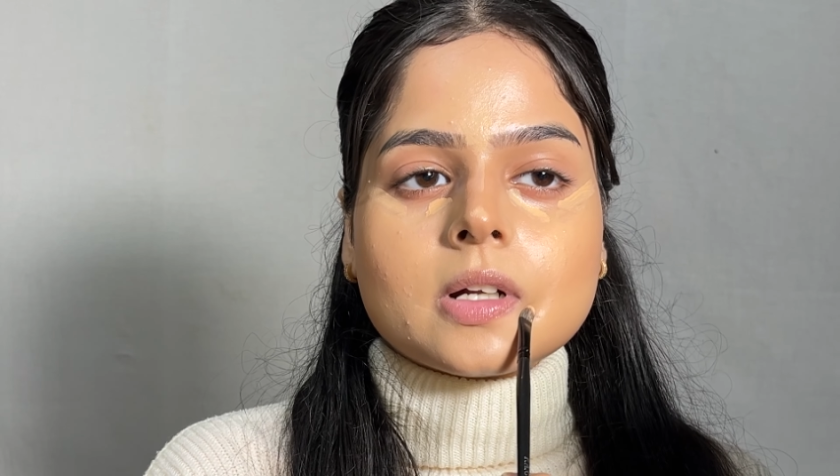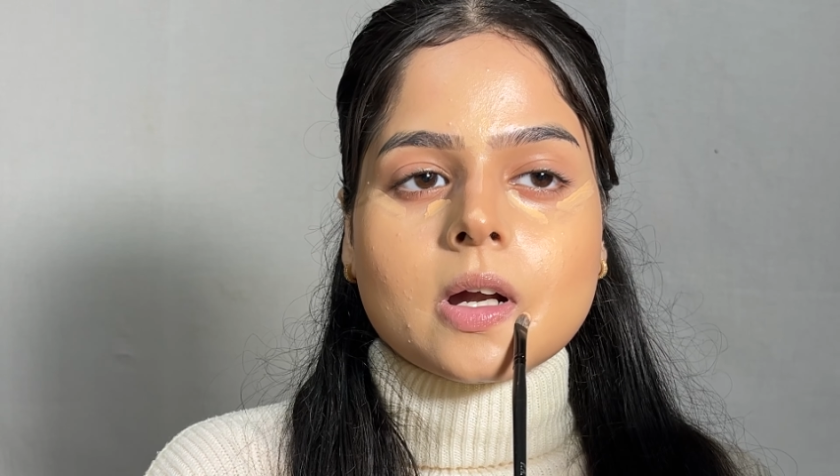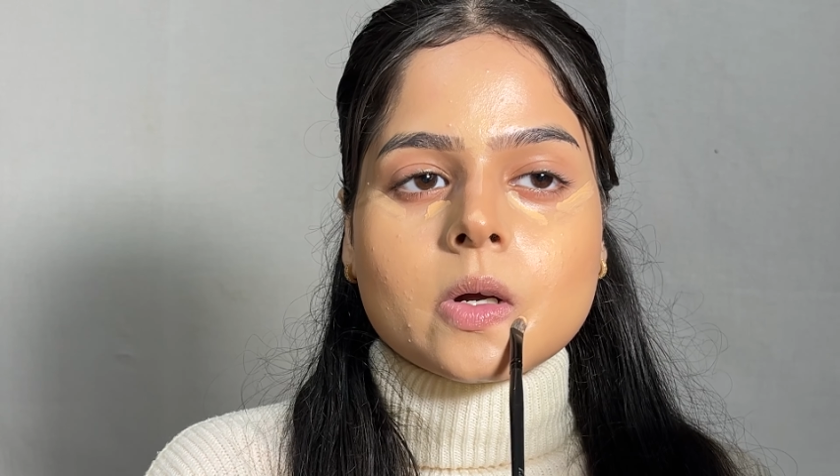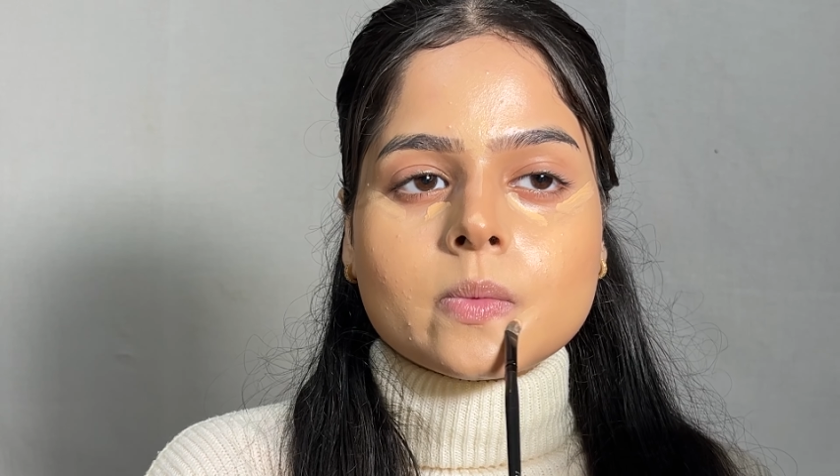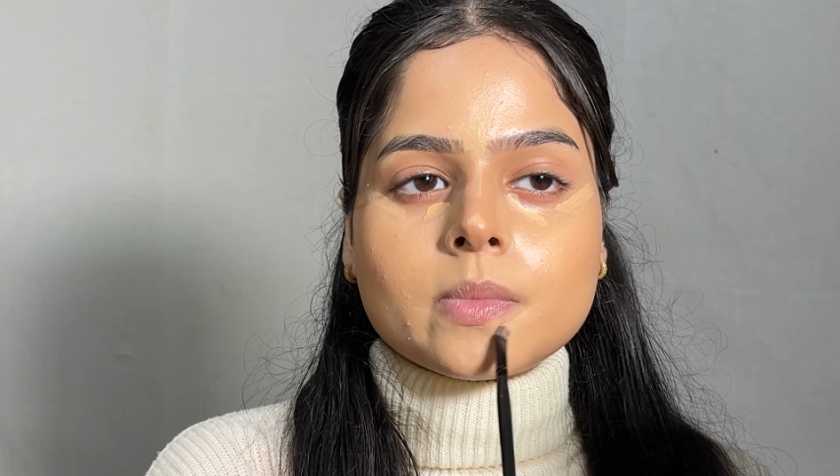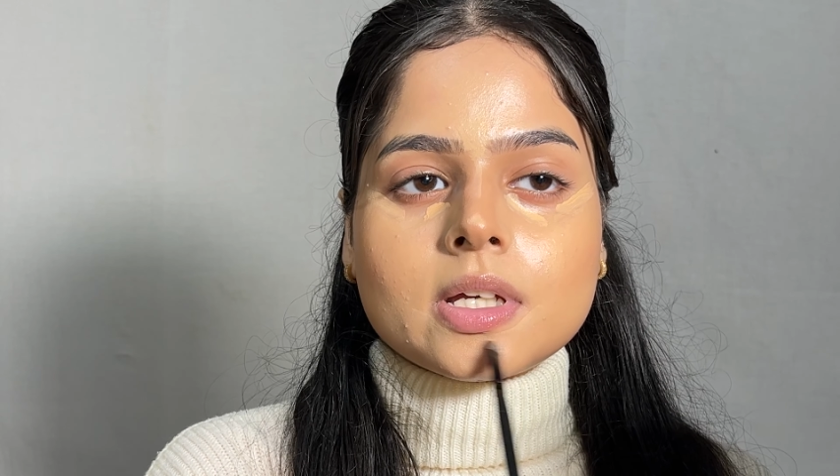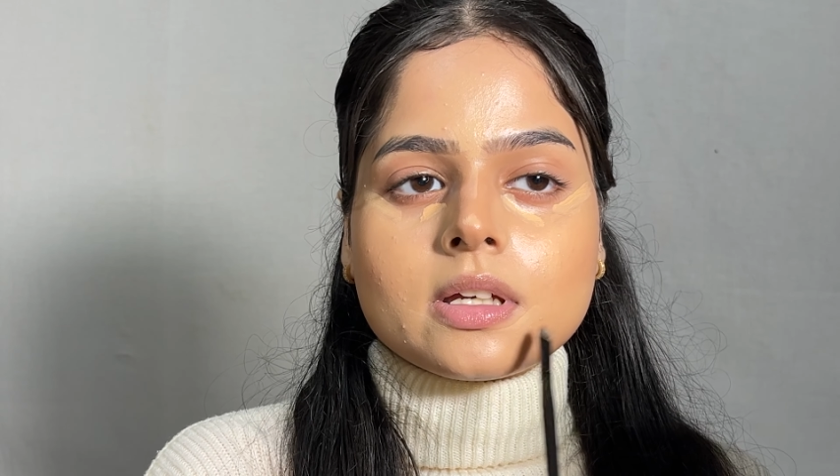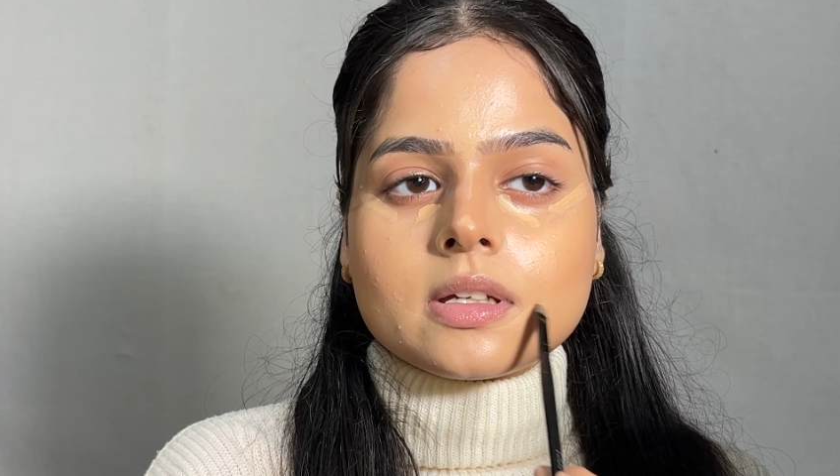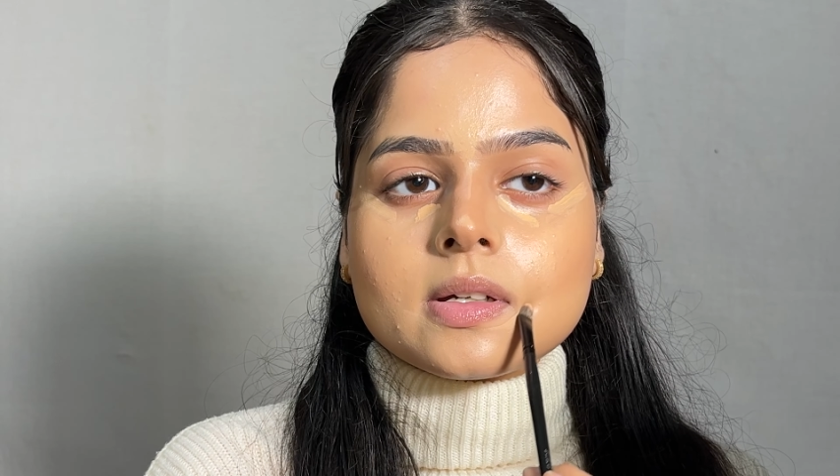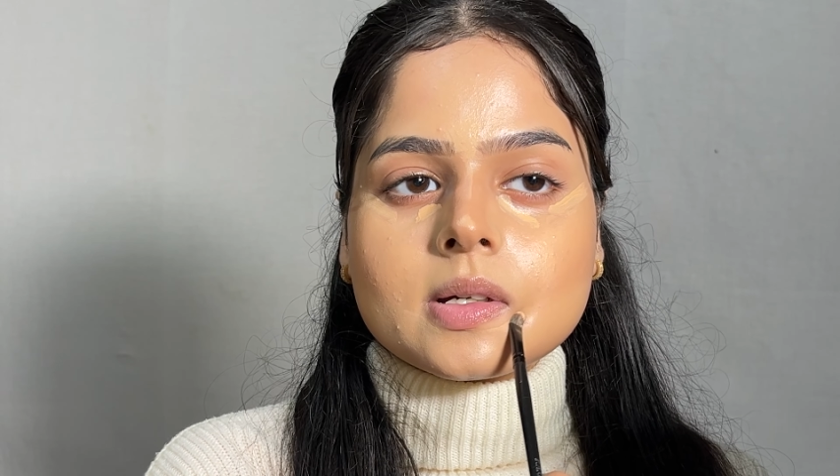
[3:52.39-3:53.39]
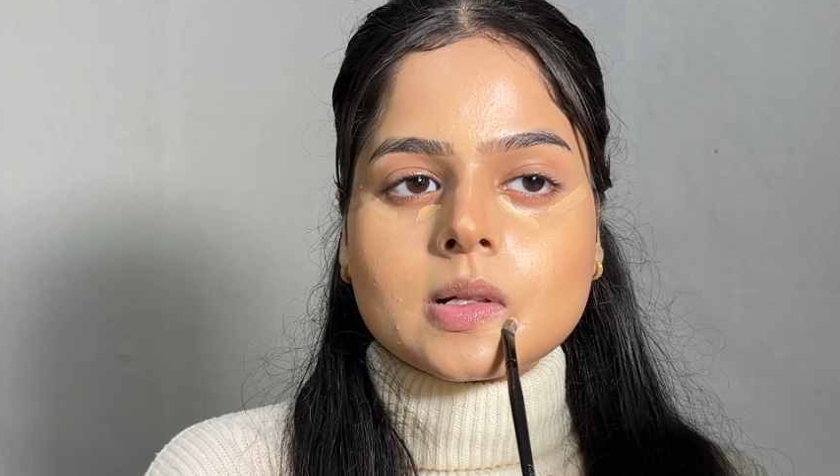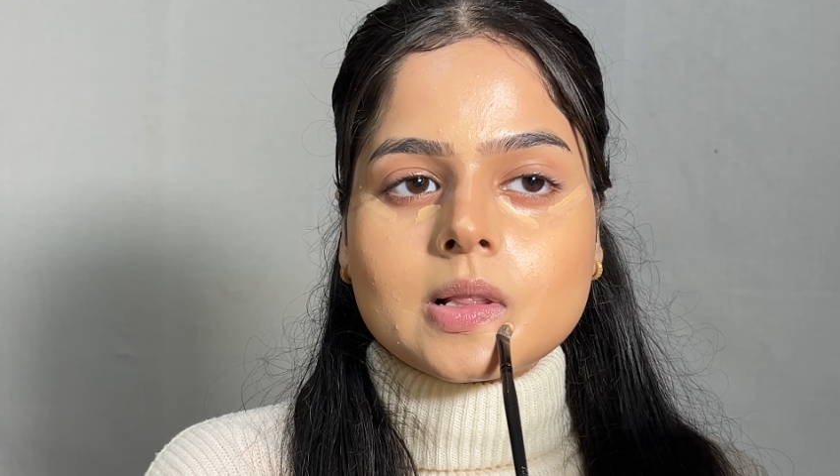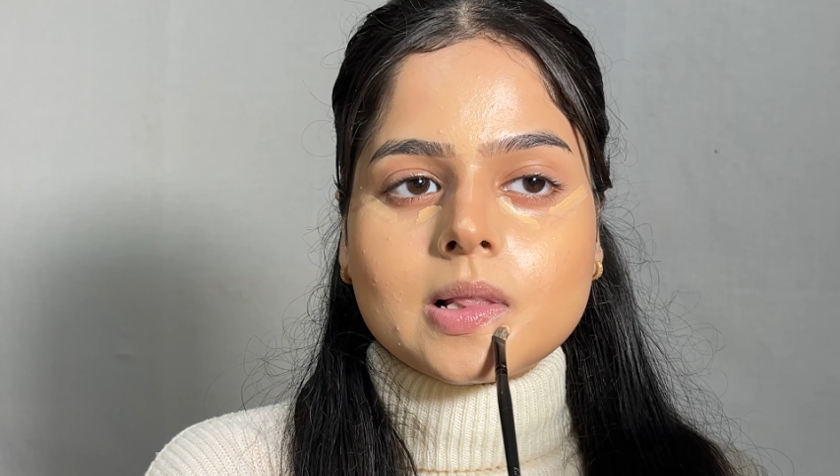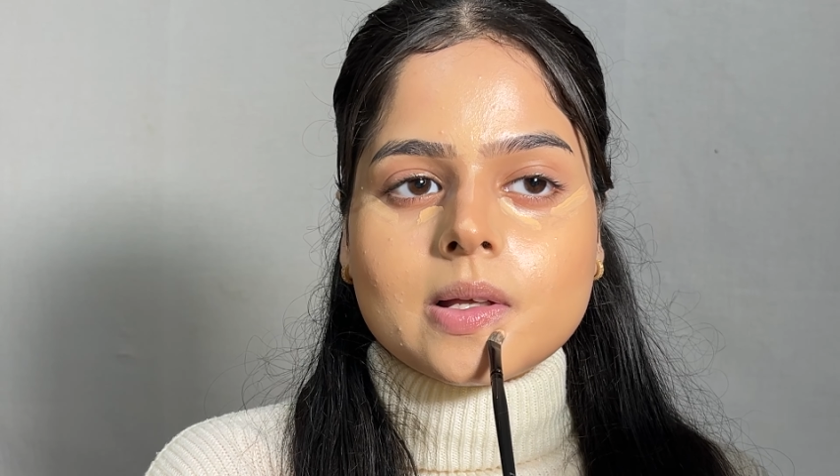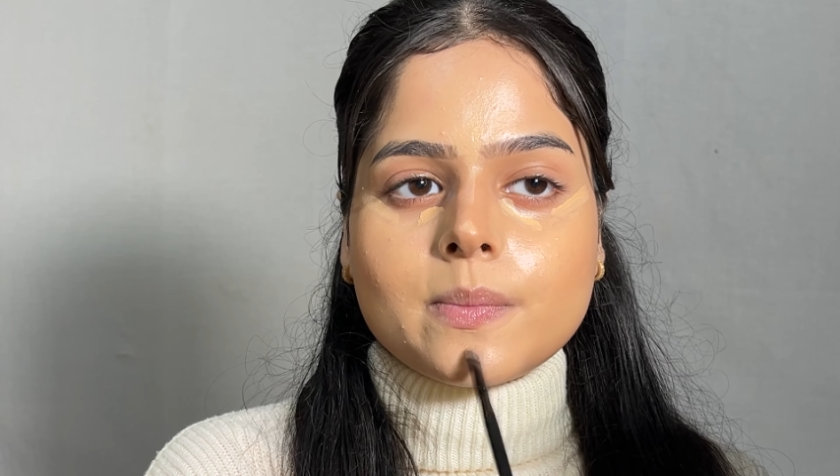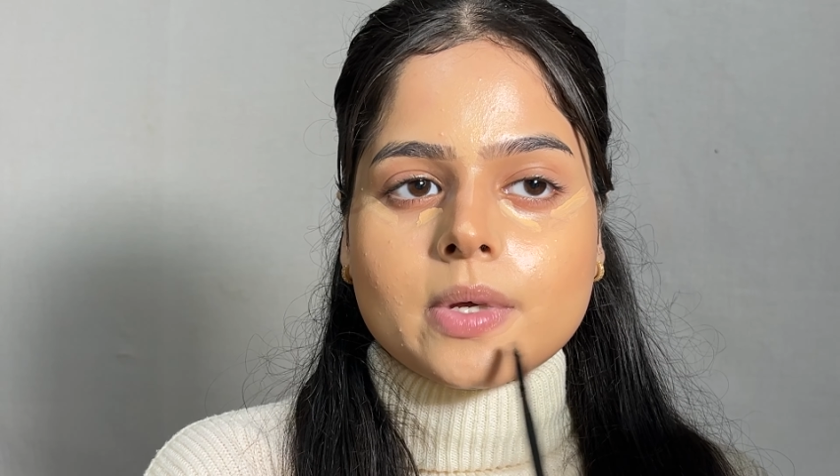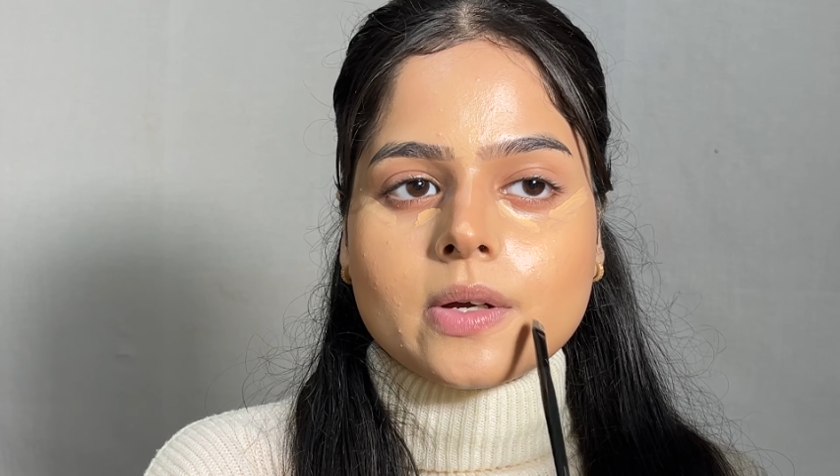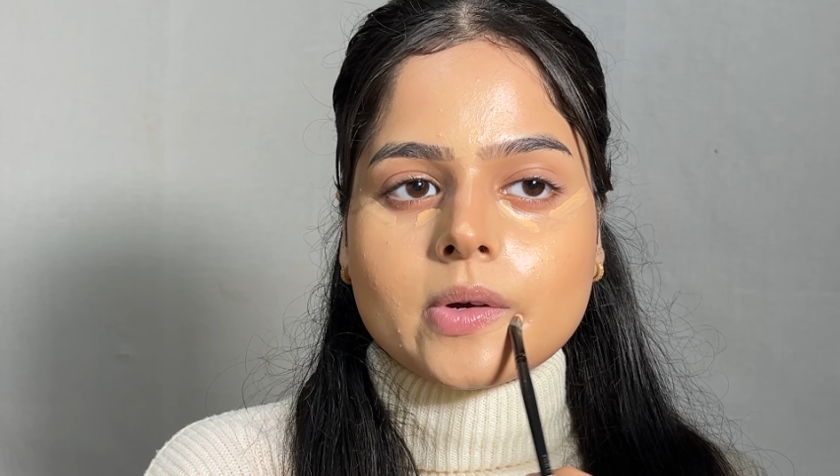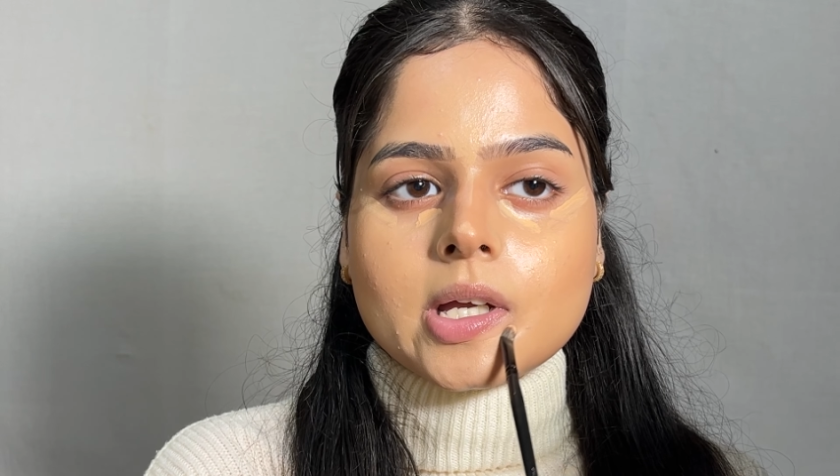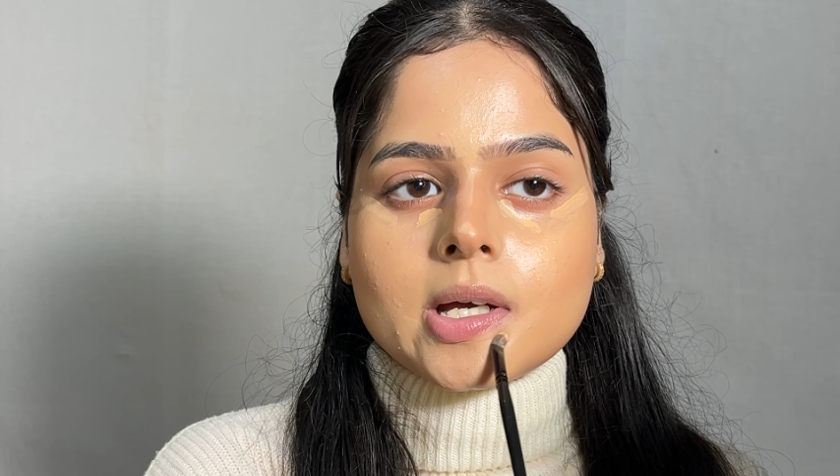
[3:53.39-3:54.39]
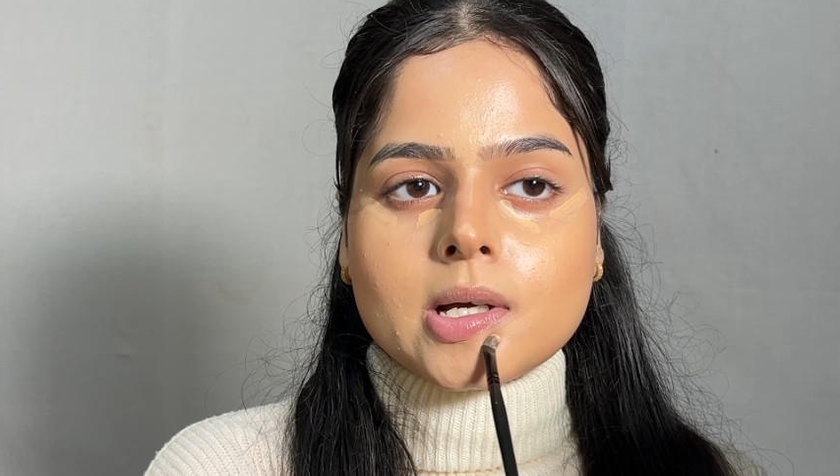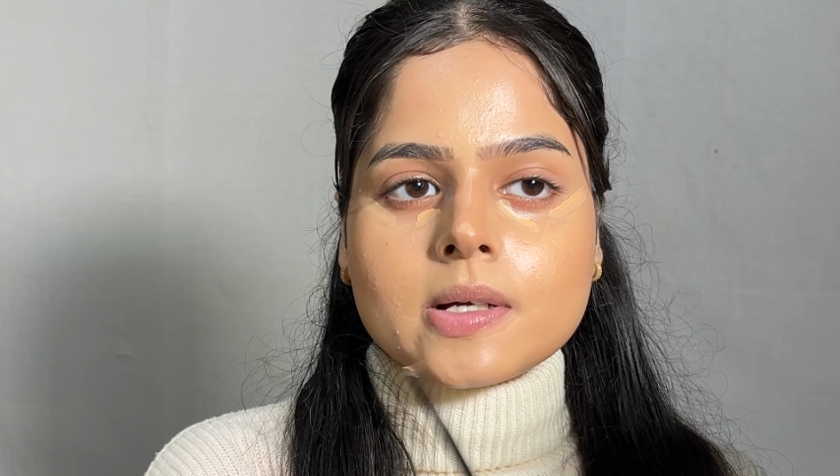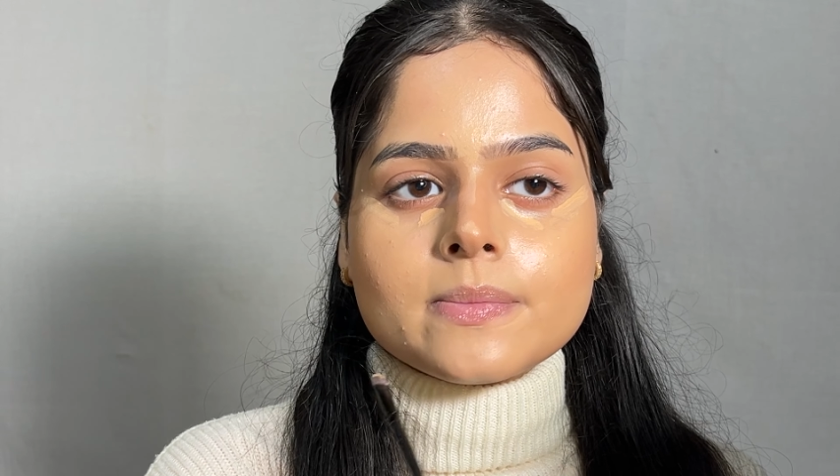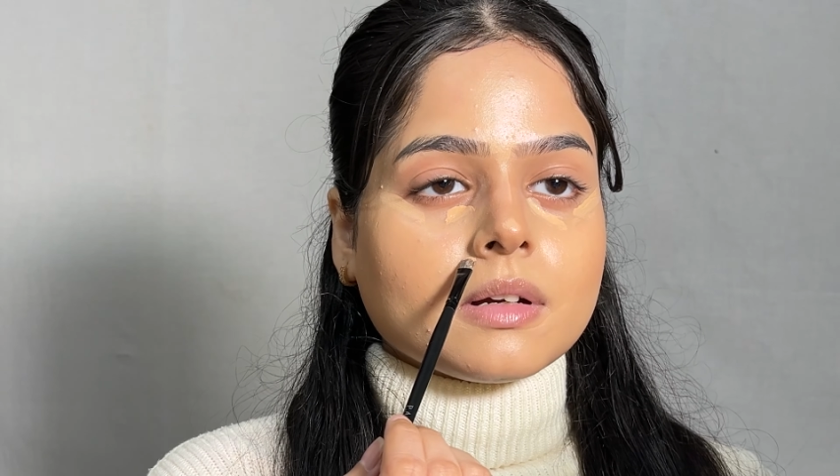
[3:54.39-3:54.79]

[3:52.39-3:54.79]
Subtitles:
around my lip area,